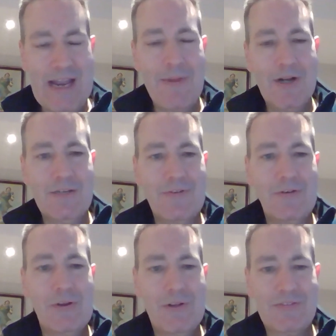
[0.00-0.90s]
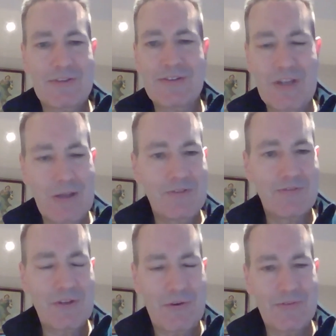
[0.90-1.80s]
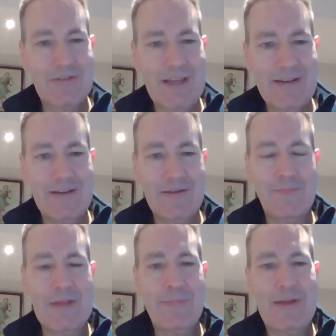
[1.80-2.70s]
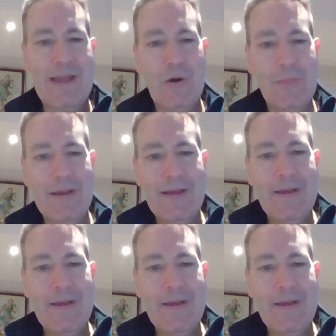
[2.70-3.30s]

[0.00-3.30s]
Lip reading: how much have you lost in terms of content, and people help